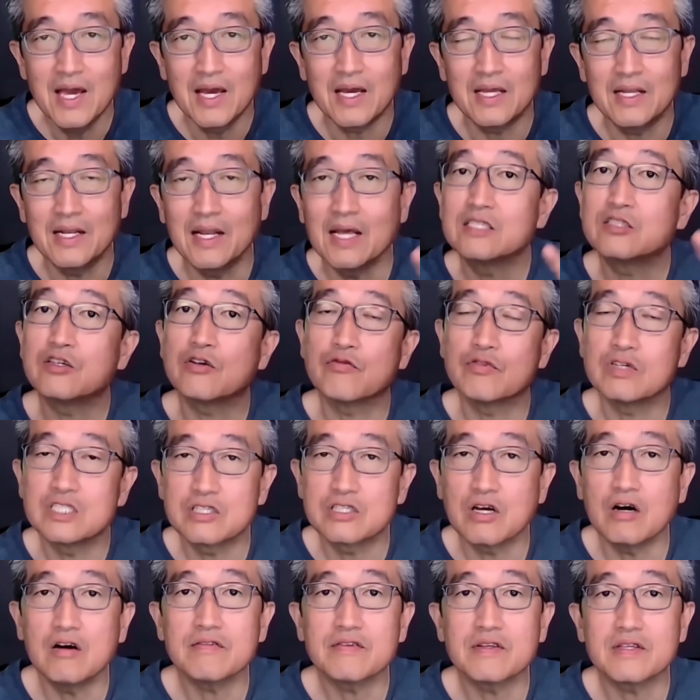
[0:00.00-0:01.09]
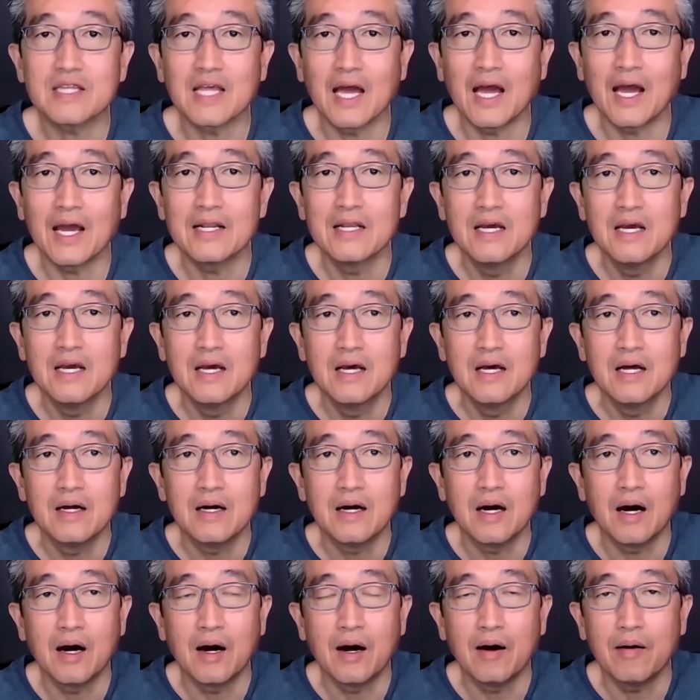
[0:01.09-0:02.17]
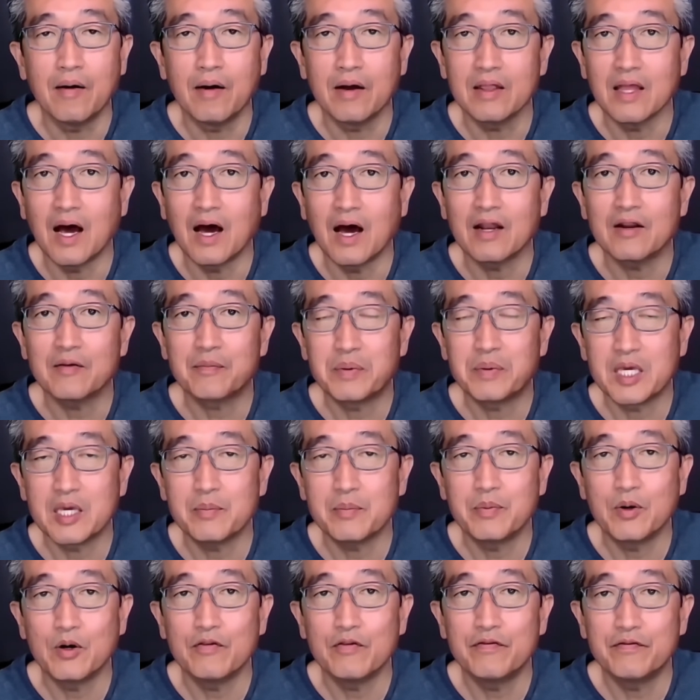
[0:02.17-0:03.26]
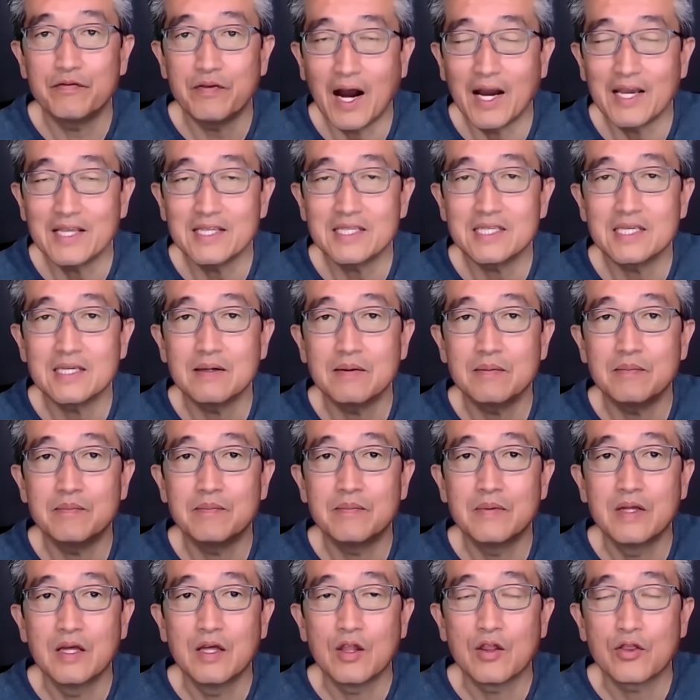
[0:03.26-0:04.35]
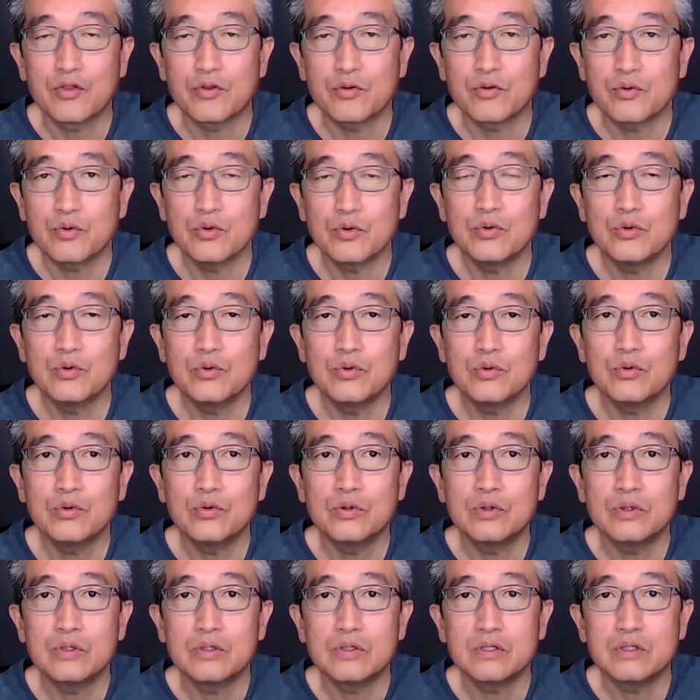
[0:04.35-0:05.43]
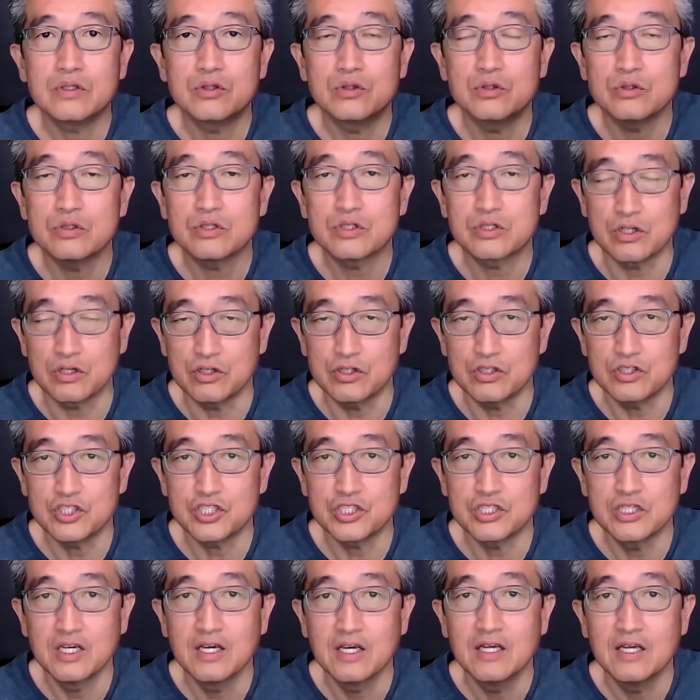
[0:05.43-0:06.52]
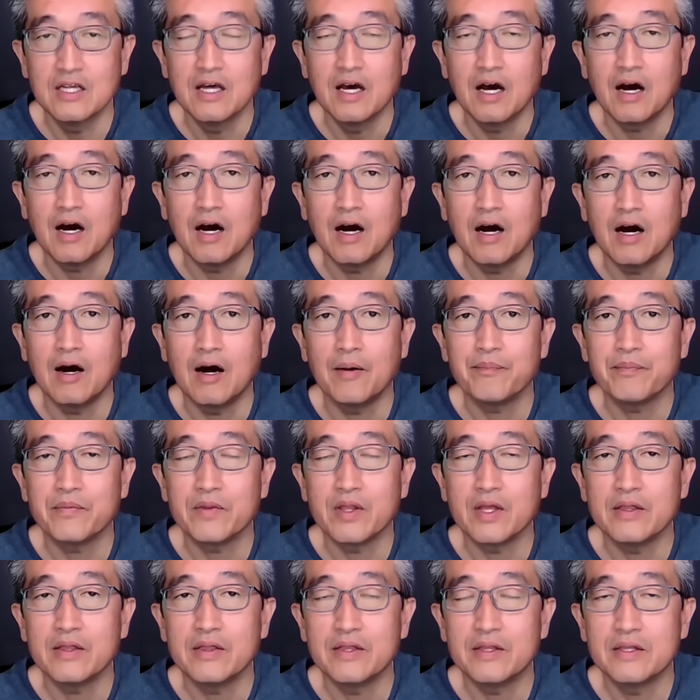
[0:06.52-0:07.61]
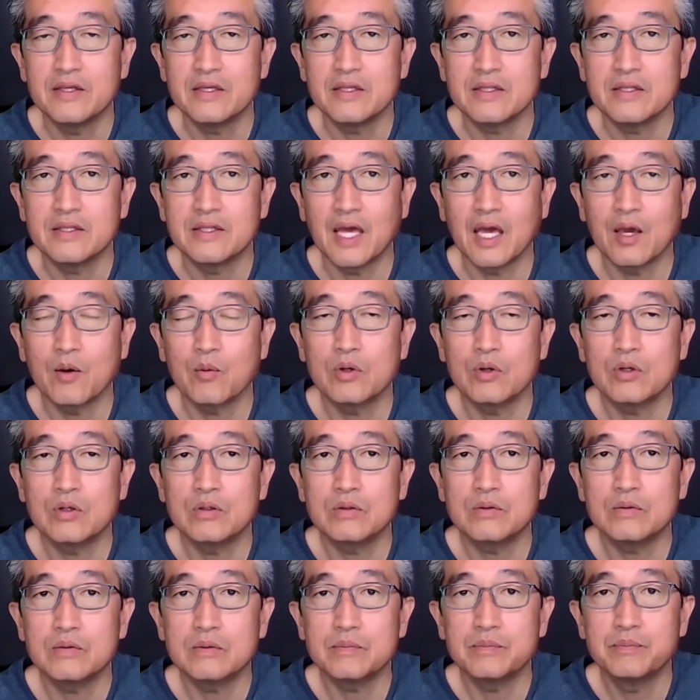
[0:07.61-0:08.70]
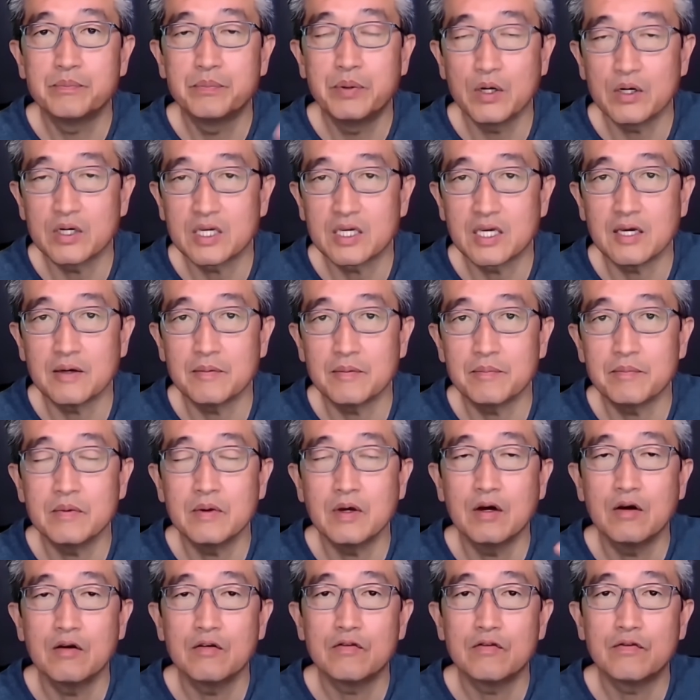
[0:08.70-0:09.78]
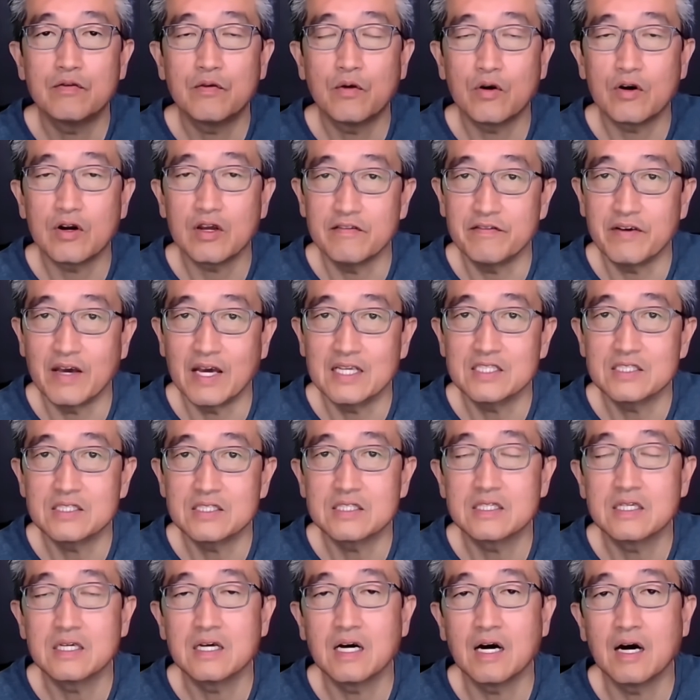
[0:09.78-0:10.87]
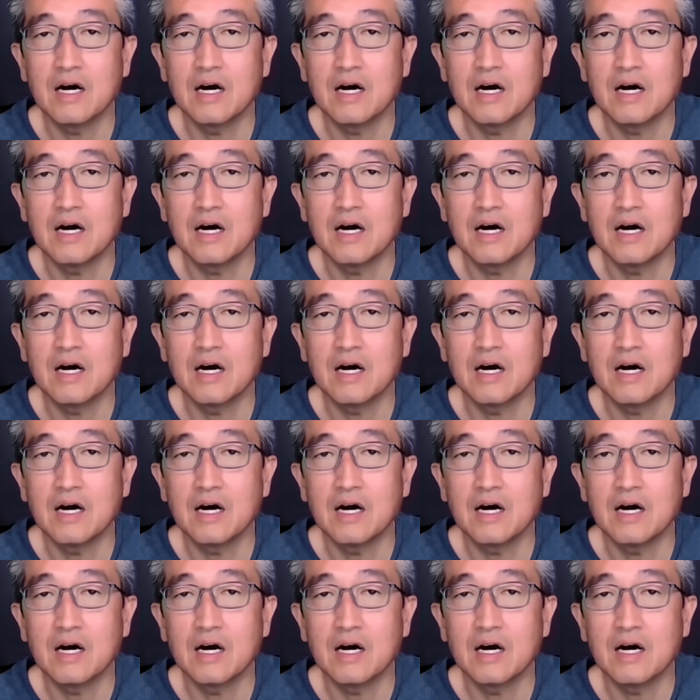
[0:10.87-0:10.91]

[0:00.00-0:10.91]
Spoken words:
And as a result of that, a lot of people find him through the search. They will book him for events,